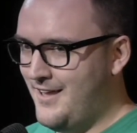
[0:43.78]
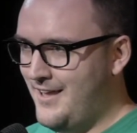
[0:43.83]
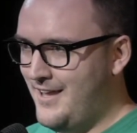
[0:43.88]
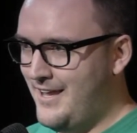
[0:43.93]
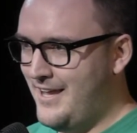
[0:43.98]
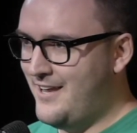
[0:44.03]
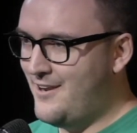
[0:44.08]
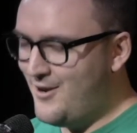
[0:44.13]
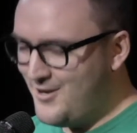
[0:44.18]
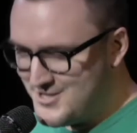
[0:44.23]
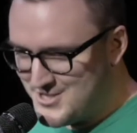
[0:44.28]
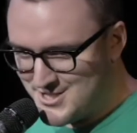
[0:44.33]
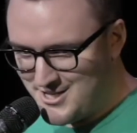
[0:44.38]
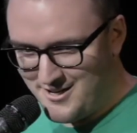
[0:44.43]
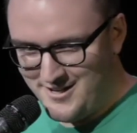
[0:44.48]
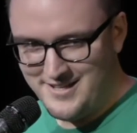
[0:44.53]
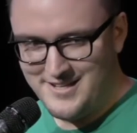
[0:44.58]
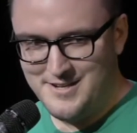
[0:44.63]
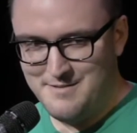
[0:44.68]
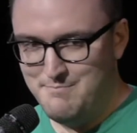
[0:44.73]
It all
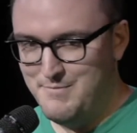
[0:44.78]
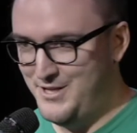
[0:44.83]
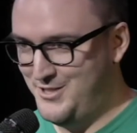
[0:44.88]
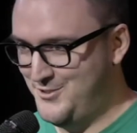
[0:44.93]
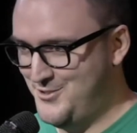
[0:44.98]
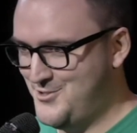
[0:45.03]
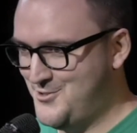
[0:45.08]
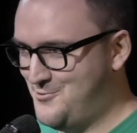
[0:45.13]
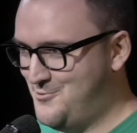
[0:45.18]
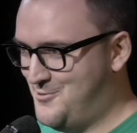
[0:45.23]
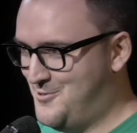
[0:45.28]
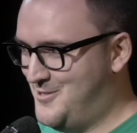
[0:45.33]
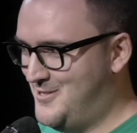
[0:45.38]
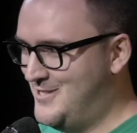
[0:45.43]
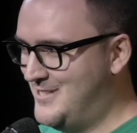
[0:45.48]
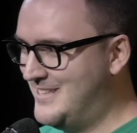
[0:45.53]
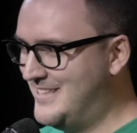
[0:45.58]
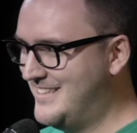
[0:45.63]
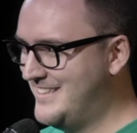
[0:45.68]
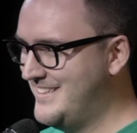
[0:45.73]
started in middle school.
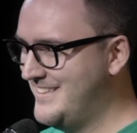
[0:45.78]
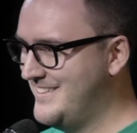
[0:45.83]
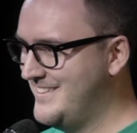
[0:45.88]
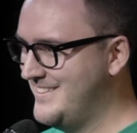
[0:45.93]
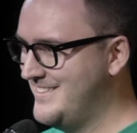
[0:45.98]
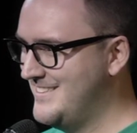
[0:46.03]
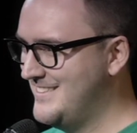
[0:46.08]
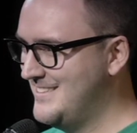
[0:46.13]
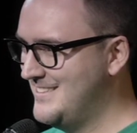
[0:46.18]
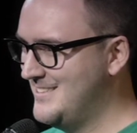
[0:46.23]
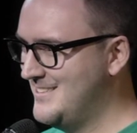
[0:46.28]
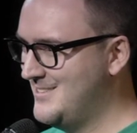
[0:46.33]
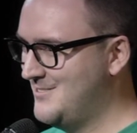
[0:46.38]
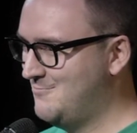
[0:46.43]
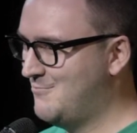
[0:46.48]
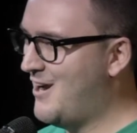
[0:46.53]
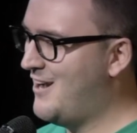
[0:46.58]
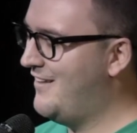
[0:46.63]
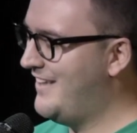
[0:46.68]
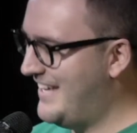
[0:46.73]

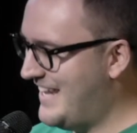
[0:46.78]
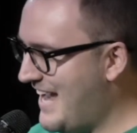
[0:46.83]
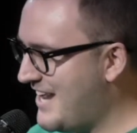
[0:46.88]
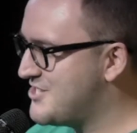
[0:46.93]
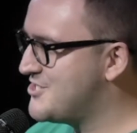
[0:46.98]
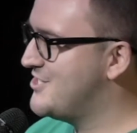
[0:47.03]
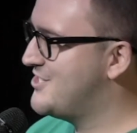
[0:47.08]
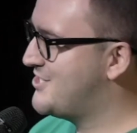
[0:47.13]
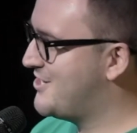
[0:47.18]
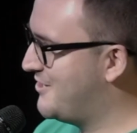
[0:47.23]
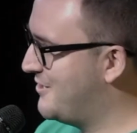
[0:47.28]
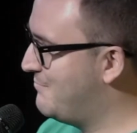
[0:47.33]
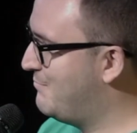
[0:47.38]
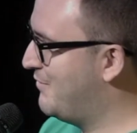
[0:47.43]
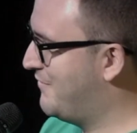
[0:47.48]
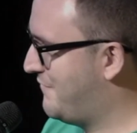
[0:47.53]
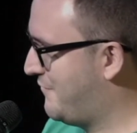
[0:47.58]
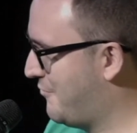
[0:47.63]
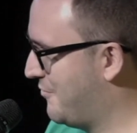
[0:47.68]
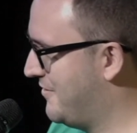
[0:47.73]
Well, it actually started
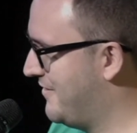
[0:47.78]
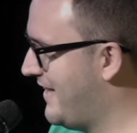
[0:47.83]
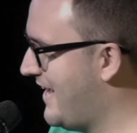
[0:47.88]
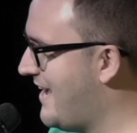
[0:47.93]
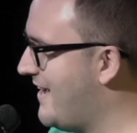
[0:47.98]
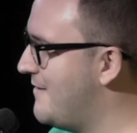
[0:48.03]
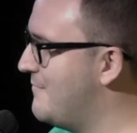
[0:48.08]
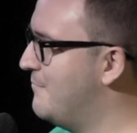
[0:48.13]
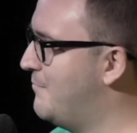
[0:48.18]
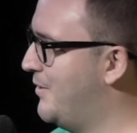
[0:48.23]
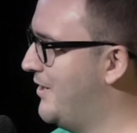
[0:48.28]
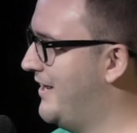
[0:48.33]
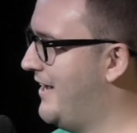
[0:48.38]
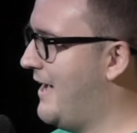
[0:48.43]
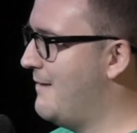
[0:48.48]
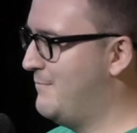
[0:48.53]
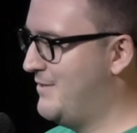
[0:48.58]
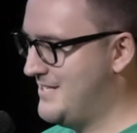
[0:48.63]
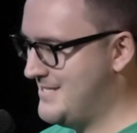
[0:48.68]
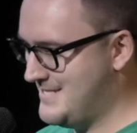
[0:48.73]
before that, but I'm
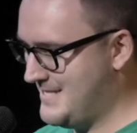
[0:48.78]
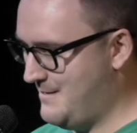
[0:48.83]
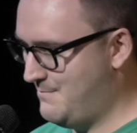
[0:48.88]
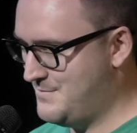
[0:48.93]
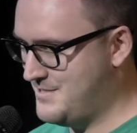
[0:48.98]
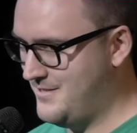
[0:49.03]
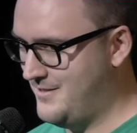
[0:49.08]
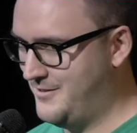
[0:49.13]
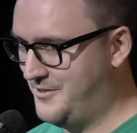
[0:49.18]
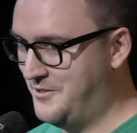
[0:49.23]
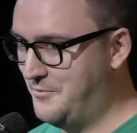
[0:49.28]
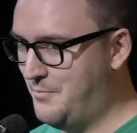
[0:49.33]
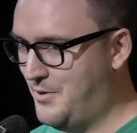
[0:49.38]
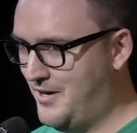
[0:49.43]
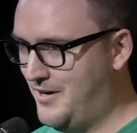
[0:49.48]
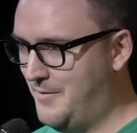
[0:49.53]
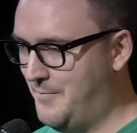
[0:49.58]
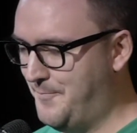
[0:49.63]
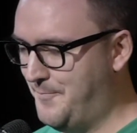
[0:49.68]
going to skip to the good part.